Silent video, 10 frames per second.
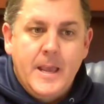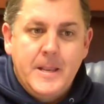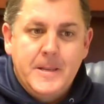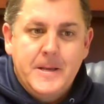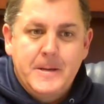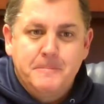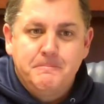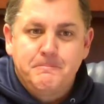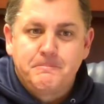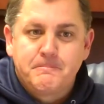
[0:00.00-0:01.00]
and
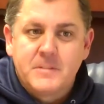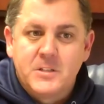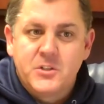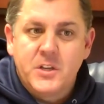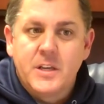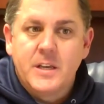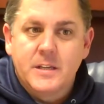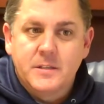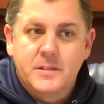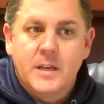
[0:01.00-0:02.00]
um, she
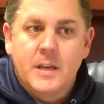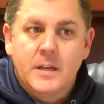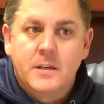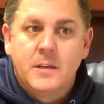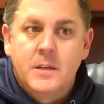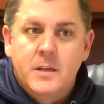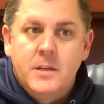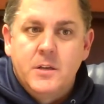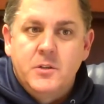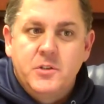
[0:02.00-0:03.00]
is uh,
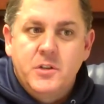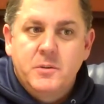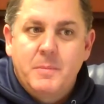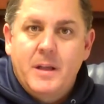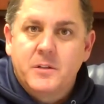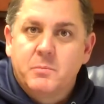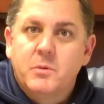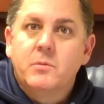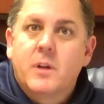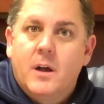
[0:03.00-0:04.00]
she's about as
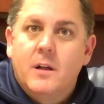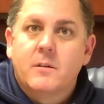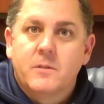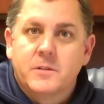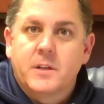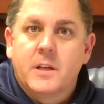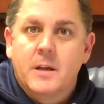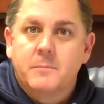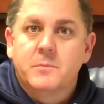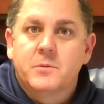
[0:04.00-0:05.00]
blue collar as it
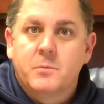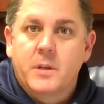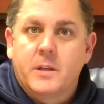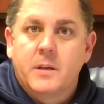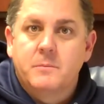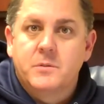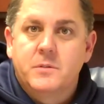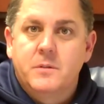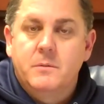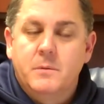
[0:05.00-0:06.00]
comes when it
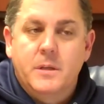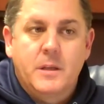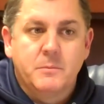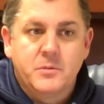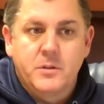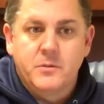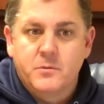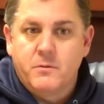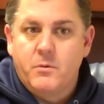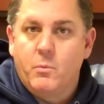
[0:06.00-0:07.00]
comes when it comes to the
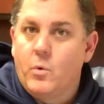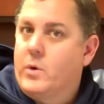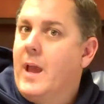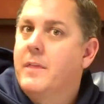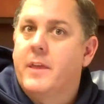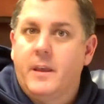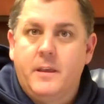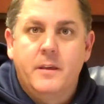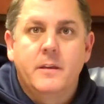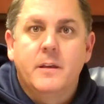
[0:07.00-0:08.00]
sort of the work
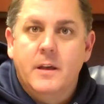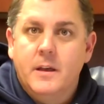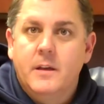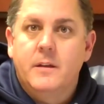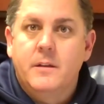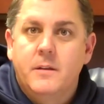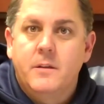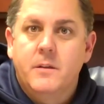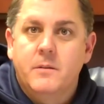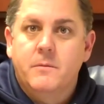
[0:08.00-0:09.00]
ethic, uh,
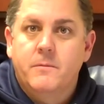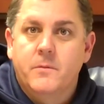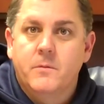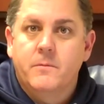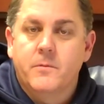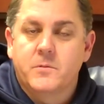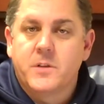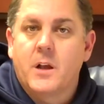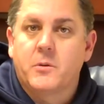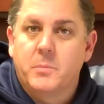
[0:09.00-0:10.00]
you know, for for a
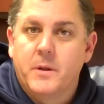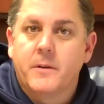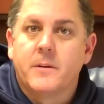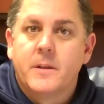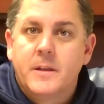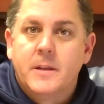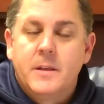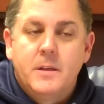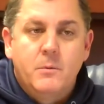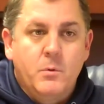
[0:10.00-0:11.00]
soccer player.
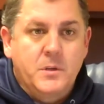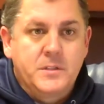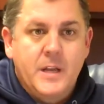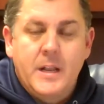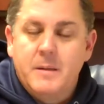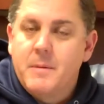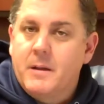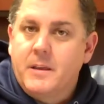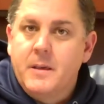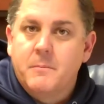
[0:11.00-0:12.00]
We're excited
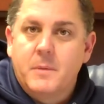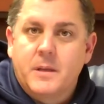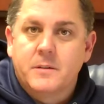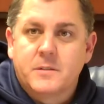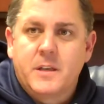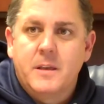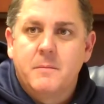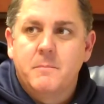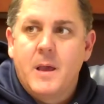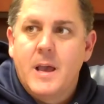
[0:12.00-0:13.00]
about Kim because
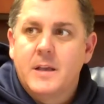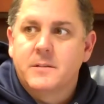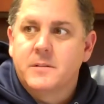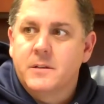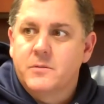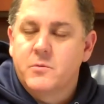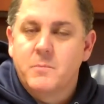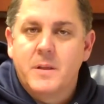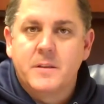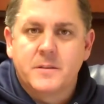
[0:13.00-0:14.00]
Kim has a
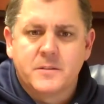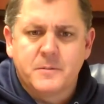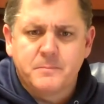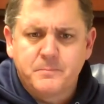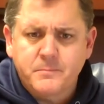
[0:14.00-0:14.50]
tremendous